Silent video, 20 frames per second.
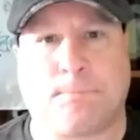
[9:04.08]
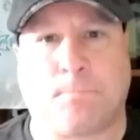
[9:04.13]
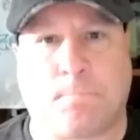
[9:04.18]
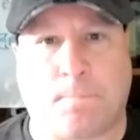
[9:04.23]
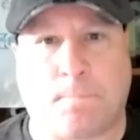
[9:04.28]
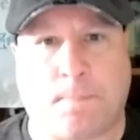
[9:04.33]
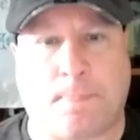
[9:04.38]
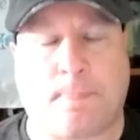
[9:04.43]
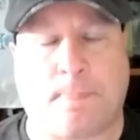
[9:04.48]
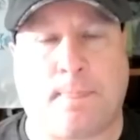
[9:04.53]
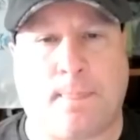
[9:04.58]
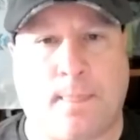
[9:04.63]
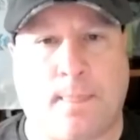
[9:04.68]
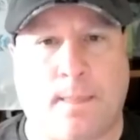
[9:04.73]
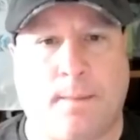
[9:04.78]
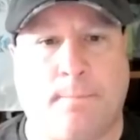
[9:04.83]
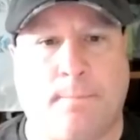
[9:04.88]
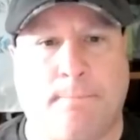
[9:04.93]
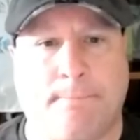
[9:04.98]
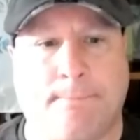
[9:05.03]

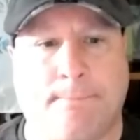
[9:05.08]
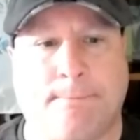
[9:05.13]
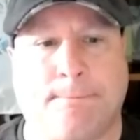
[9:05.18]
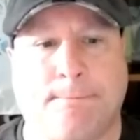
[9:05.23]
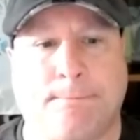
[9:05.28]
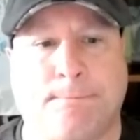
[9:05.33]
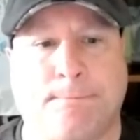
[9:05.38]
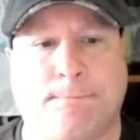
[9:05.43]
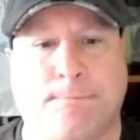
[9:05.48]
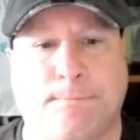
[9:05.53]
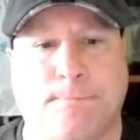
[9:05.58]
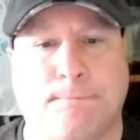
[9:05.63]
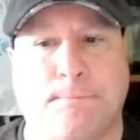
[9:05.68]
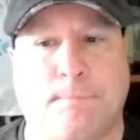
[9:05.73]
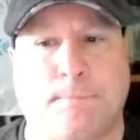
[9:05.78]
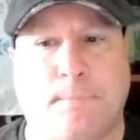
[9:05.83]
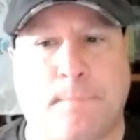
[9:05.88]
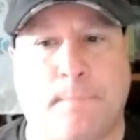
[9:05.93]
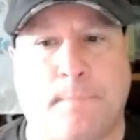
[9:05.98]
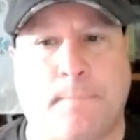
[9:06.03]

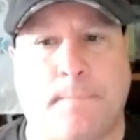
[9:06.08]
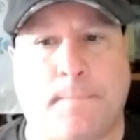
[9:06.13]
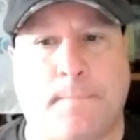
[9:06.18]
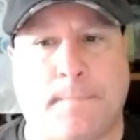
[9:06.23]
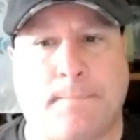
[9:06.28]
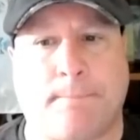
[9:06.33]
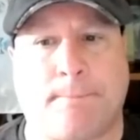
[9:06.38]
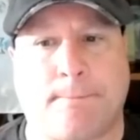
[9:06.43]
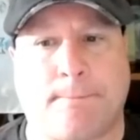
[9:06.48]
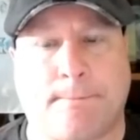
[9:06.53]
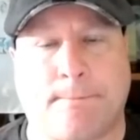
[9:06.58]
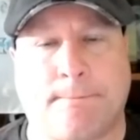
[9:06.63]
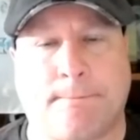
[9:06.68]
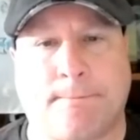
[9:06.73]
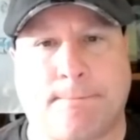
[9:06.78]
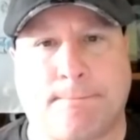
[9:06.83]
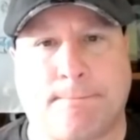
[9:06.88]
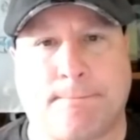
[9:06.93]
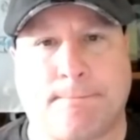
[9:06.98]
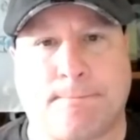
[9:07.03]

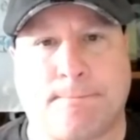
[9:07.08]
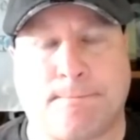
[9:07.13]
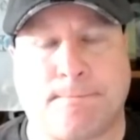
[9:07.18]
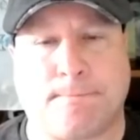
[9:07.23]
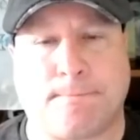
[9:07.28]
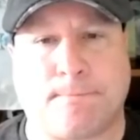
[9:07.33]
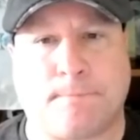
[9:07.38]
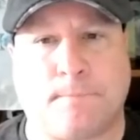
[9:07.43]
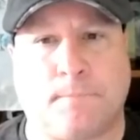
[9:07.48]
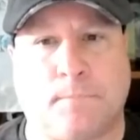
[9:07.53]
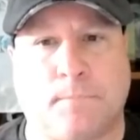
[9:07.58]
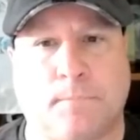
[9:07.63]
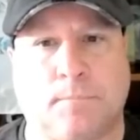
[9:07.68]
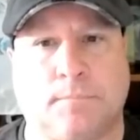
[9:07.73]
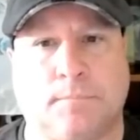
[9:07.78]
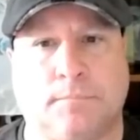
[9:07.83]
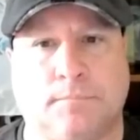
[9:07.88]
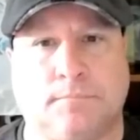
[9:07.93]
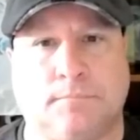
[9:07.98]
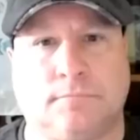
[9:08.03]

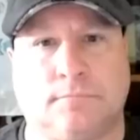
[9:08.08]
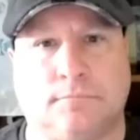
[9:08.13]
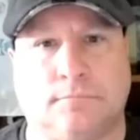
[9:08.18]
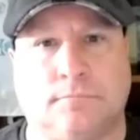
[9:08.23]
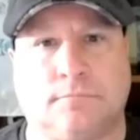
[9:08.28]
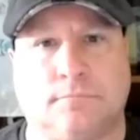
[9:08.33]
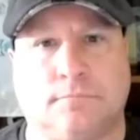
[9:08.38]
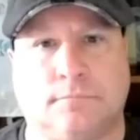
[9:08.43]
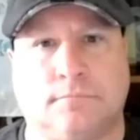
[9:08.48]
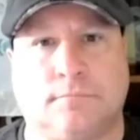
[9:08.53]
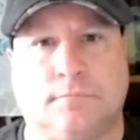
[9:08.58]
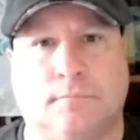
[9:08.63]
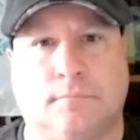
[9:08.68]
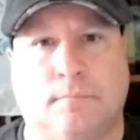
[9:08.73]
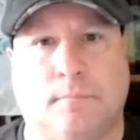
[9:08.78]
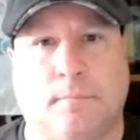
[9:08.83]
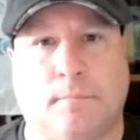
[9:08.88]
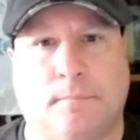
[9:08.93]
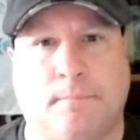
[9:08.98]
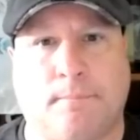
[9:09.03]

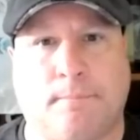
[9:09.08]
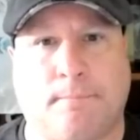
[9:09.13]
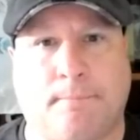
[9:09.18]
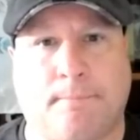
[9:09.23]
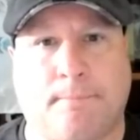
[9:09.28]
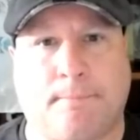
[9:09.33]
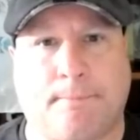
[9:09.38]
This person isn't speaking.